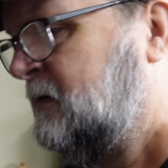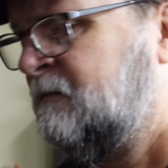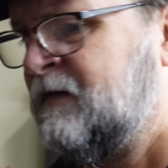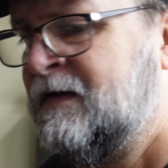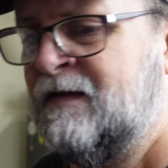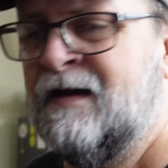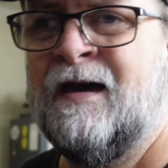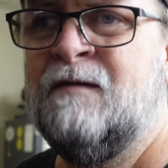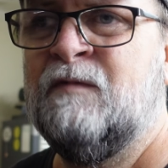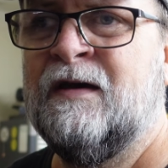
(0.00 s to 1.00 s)
I'm thinking that
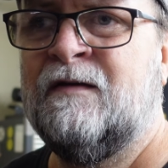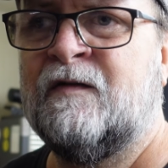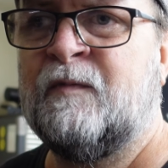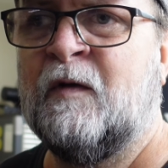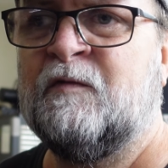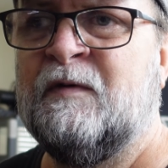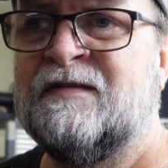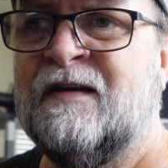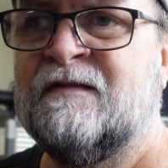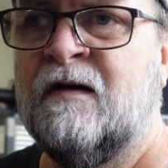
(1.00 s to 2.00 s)
can't be it. There's supposed to be
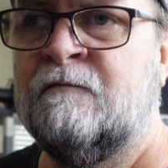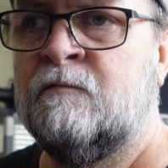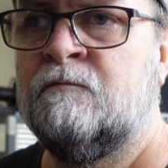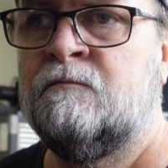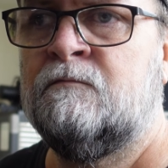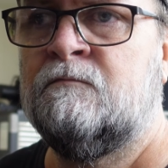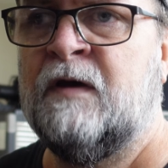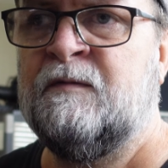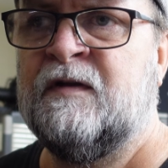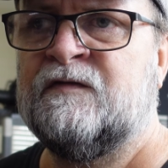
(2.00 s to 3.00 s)
6 of them.
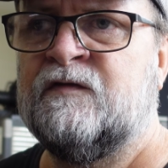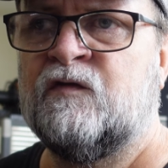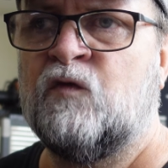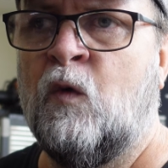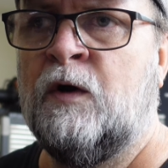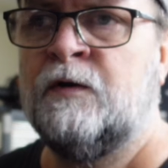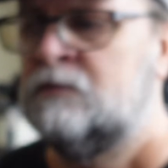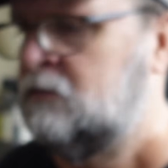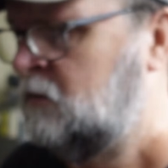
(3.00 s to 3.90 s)
Maybe this is just one.